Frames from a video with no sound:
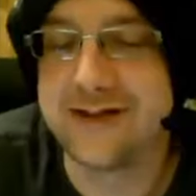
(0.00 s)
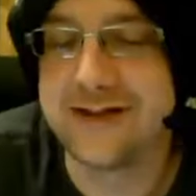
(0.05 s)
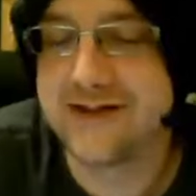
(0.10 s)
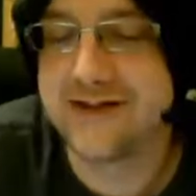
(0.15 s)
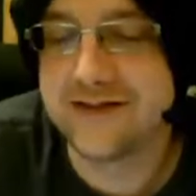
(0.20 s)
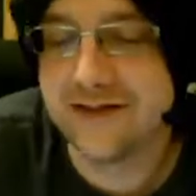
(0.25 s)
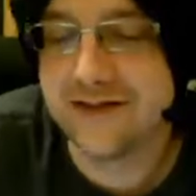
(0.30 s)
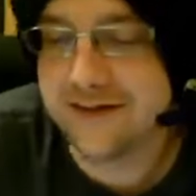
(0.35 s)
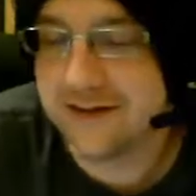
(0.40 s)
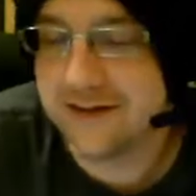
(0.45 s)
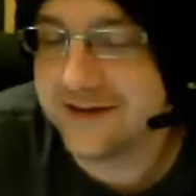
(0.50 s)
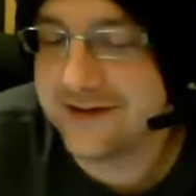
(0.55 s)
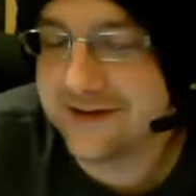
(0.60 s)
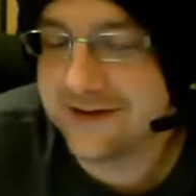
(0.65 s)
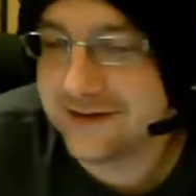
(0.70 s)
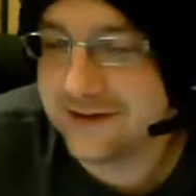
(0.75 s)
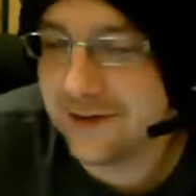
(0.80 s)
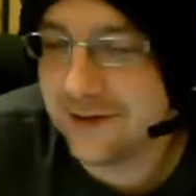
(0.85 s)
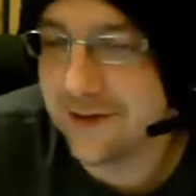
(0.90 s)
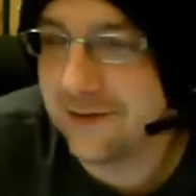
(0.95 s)

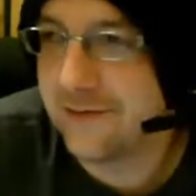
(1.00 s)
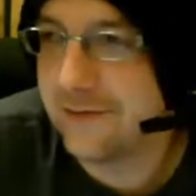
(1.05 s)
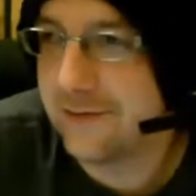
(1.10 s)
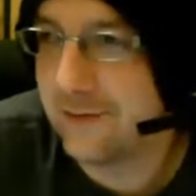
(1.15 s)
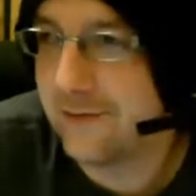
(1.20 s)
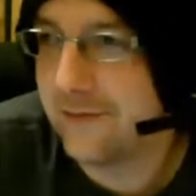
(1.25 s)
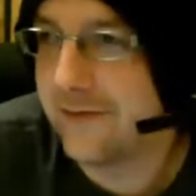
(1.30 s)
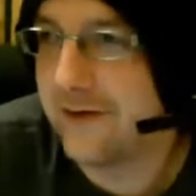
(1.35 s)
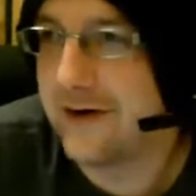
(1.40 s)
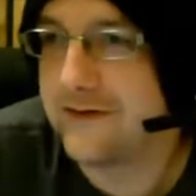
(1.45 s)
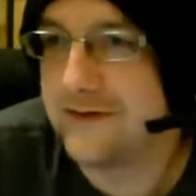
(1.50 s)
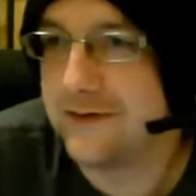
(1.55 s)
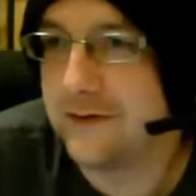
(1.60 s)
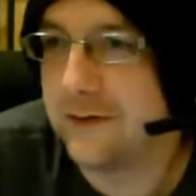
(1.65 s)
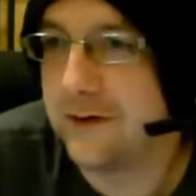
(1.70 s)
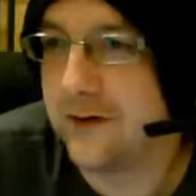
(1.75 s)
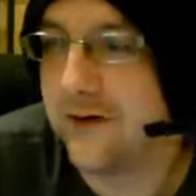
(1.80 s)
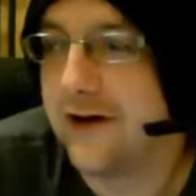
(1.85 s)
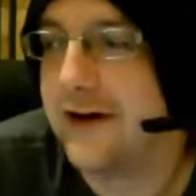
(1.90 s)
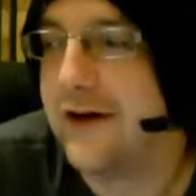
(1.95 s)
on for far too
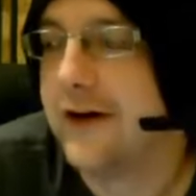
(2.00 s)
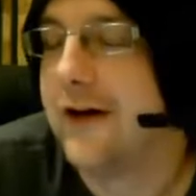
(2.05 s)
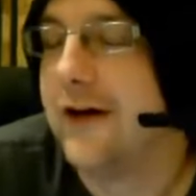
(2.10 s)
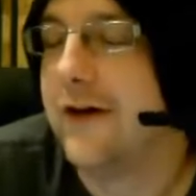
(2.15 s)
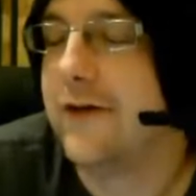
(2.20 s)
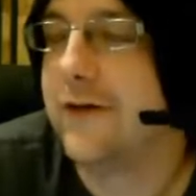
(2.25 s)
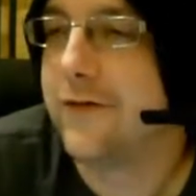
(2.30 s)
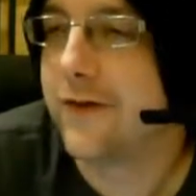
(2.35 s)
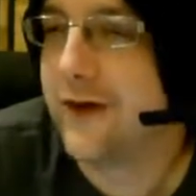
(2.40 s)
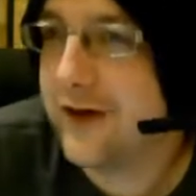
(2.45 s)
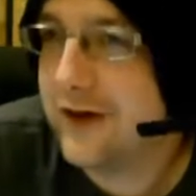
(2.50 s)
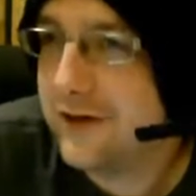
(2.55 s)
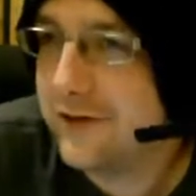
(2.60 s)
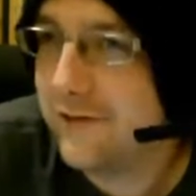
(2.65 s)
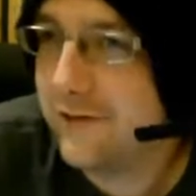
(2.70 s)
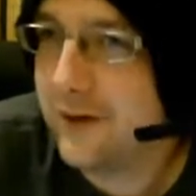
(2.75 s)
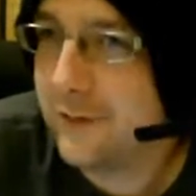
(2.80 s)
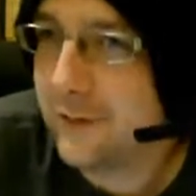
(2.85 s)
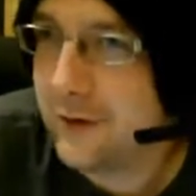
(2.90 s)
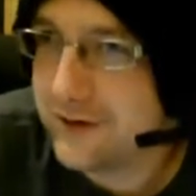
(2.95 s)
long. Thank you
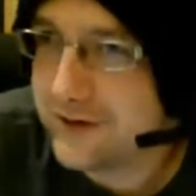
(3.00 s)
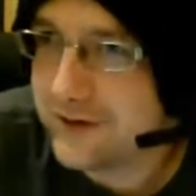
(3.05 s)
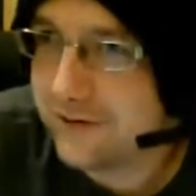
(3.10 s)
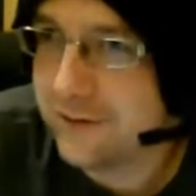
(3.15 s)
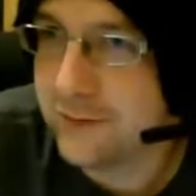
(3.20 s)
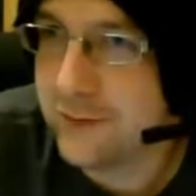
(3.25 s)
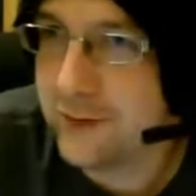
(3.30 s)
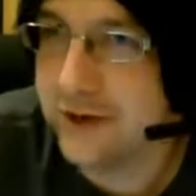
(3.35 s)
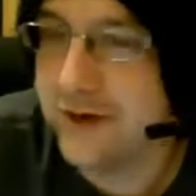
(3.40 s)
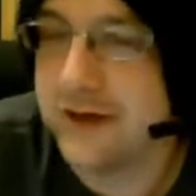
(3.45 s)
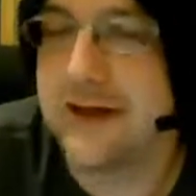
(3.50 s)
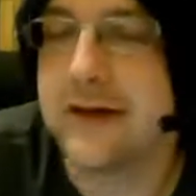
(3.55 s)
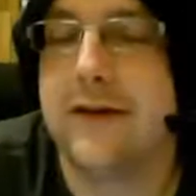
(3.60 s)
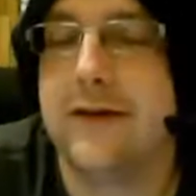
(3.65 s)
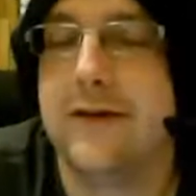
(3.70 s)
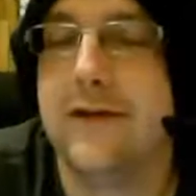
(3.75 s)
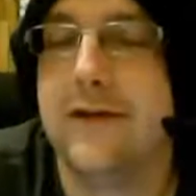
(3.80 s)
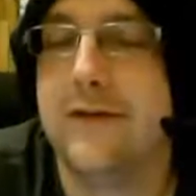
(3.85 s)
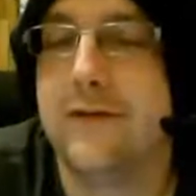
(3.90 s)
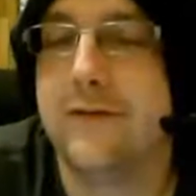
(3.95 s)
very much, everybody.
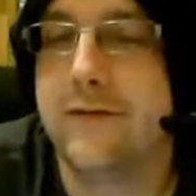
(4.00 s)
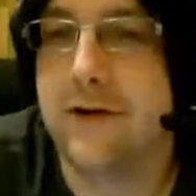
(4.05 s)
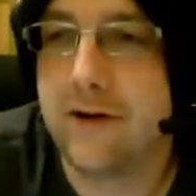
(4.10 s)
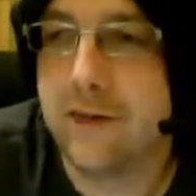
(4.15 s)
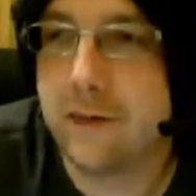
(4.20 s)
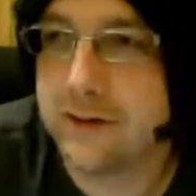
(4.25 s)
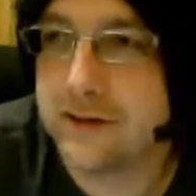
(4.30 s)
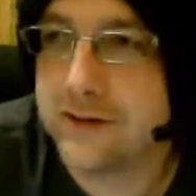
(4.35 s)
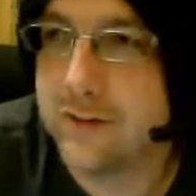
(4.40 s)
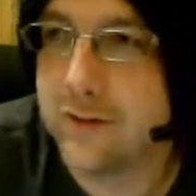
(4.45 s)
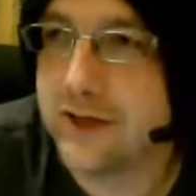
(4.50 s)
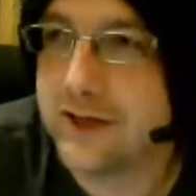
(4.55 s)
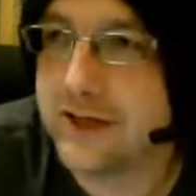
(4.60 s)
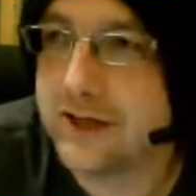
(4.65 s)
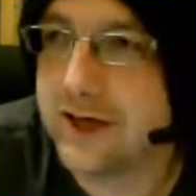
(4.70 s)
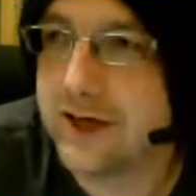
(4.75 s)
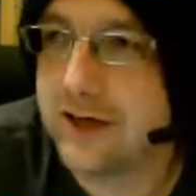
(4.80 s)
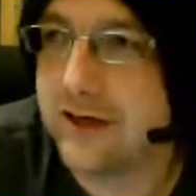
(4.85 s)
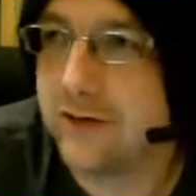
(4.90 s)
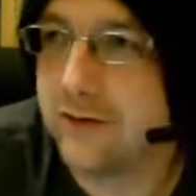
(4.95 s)
Very much
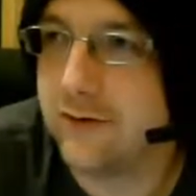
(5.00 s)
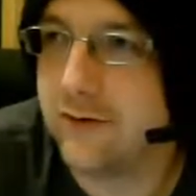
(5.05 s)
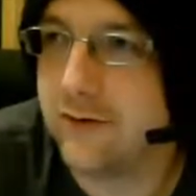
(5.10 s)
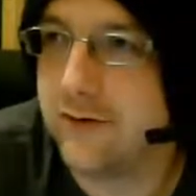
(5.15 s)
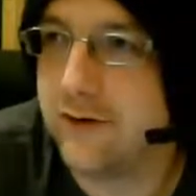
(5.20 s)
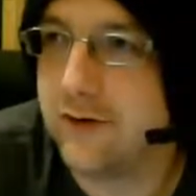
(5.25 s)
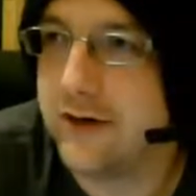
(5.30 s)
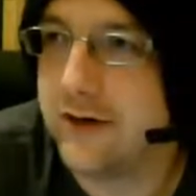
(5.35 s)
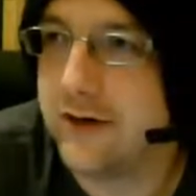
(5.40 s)
appreciate your.